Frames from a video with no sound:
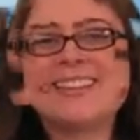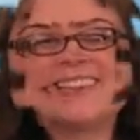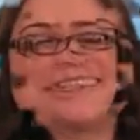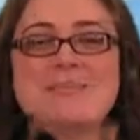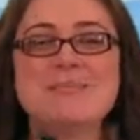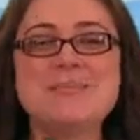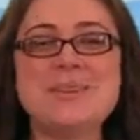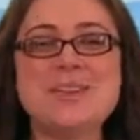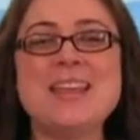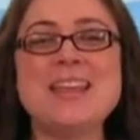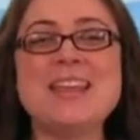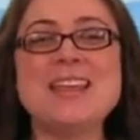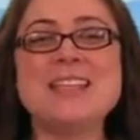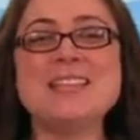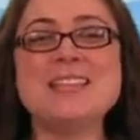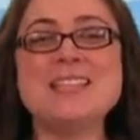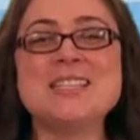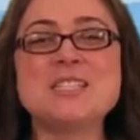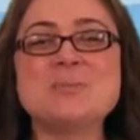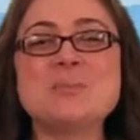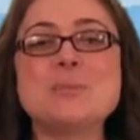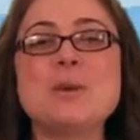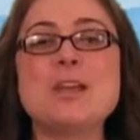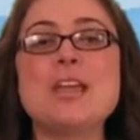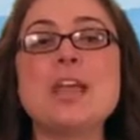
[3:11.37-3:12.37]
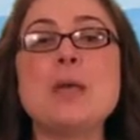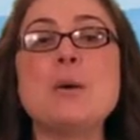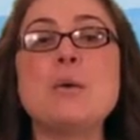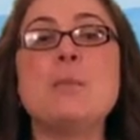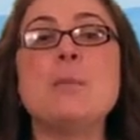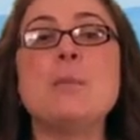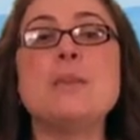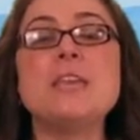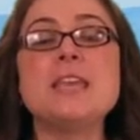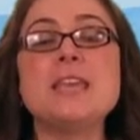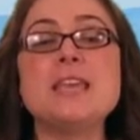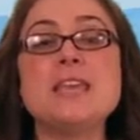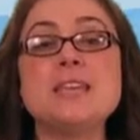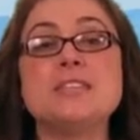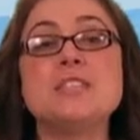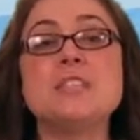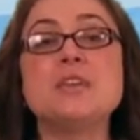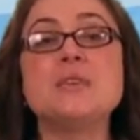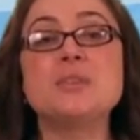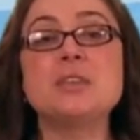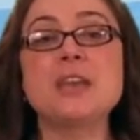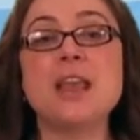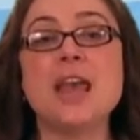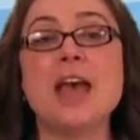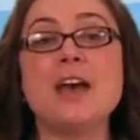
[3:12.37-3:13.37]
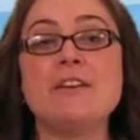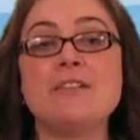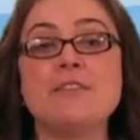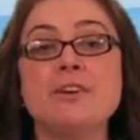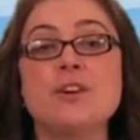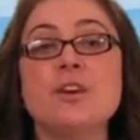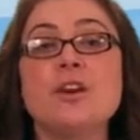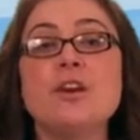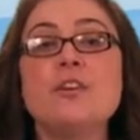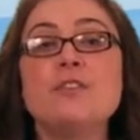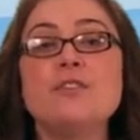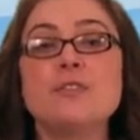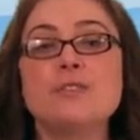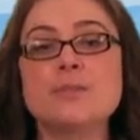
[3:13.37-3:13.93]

Beginning this spring, it will be easier than ever